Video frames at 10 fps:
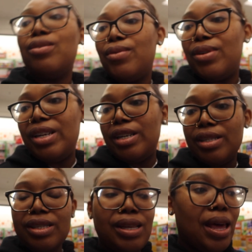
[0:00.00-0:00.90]

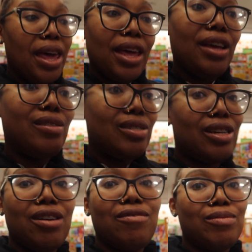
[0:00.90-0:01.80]
toys used
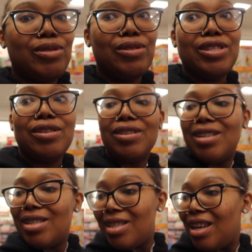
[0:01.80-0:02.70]
to come from Toys R
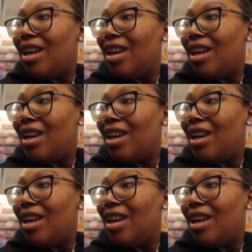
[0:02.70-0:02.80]
Us.